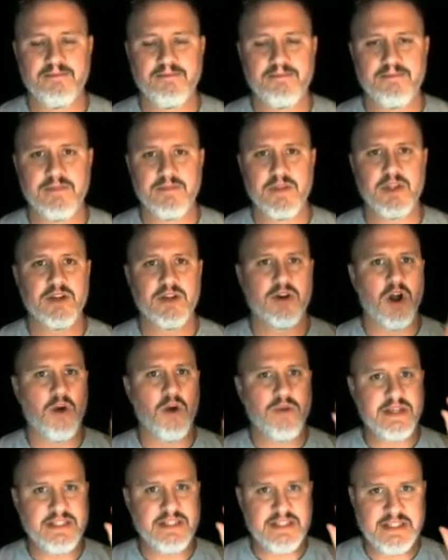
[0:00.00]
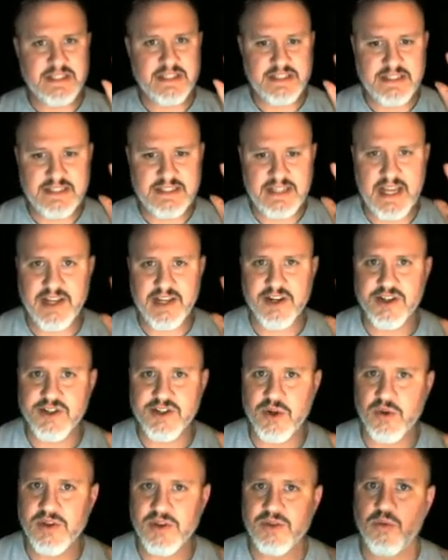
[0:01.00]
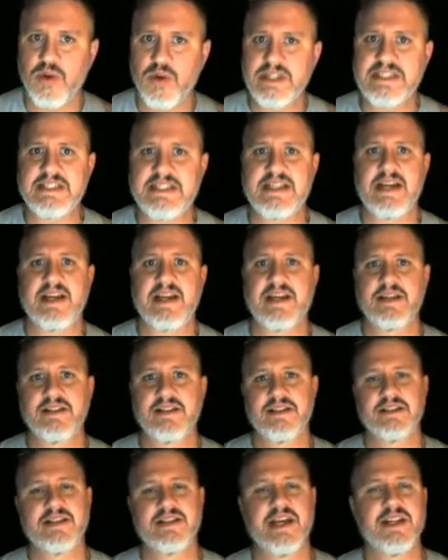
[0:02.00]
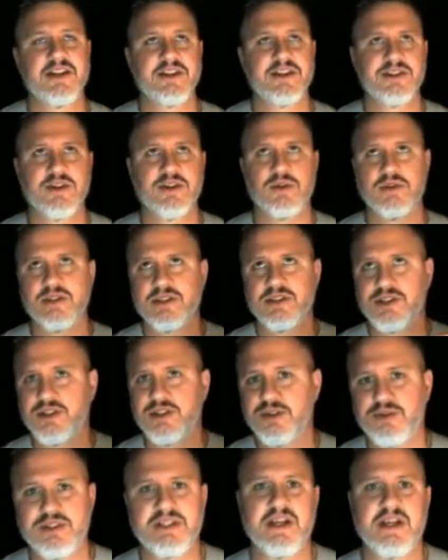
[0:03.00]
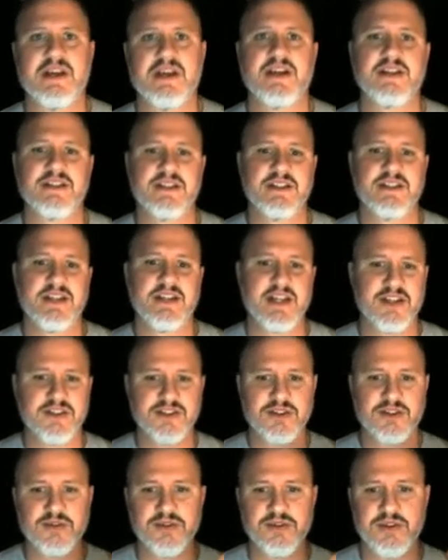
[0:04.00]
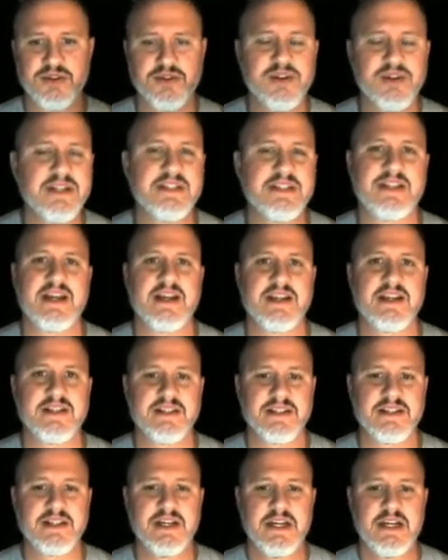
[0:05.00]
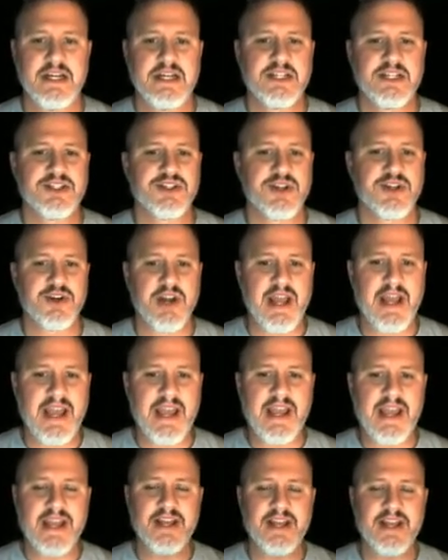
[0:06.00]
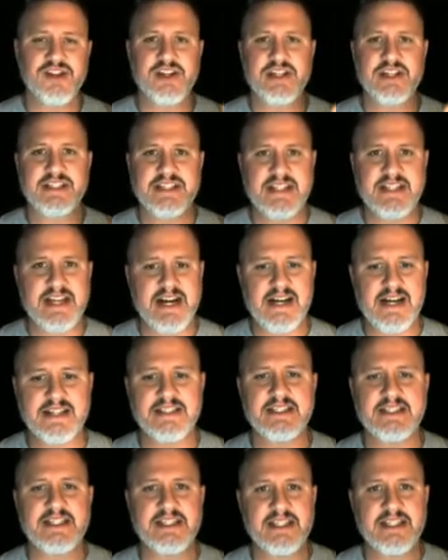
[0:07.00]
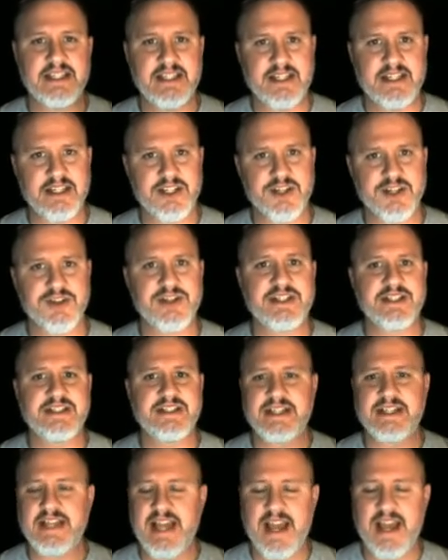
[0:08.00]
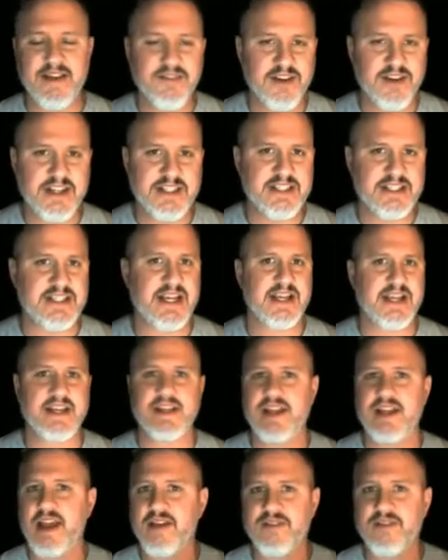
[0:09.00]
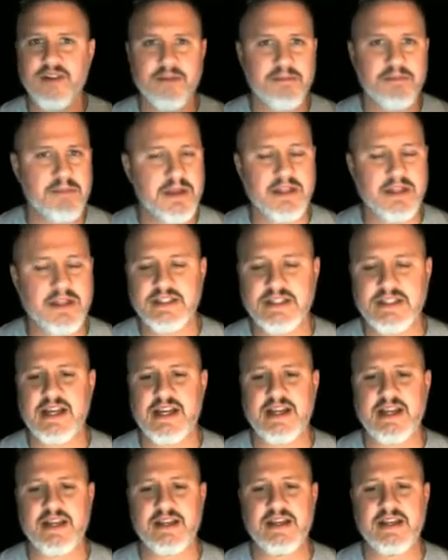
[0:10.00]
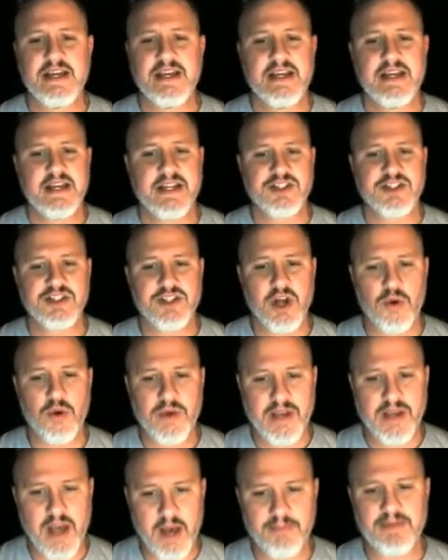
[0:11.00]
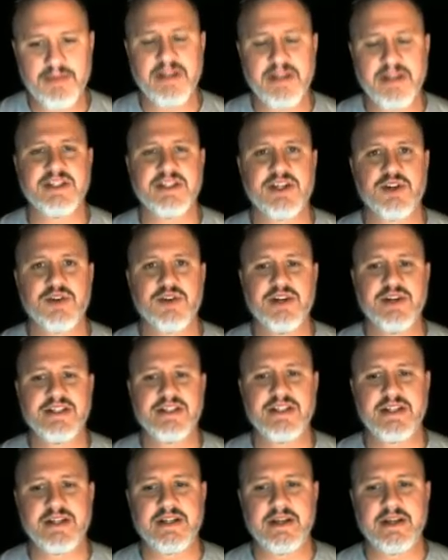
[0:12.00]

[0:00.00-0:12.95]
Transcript: You're always 10 years old in 1 second, 10 years old in 2 seconds, 10 years old in 3 seconds. So your age is constantly increasing. Every second, every millisecond, it's going up and it's increasing.